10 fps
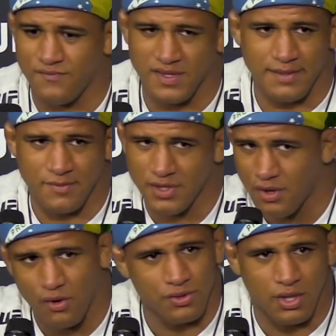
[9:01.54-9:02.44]
think I'm gonna
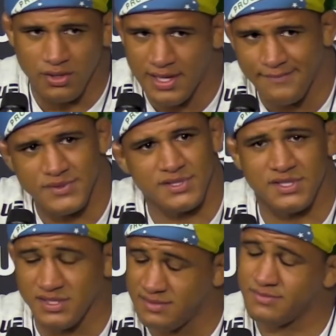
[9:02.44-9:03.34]
hold on that
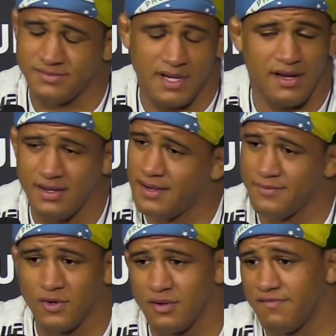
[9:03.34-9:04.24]
position.
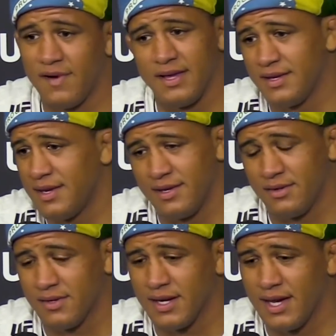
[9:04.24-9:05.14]
I'm gonna fight another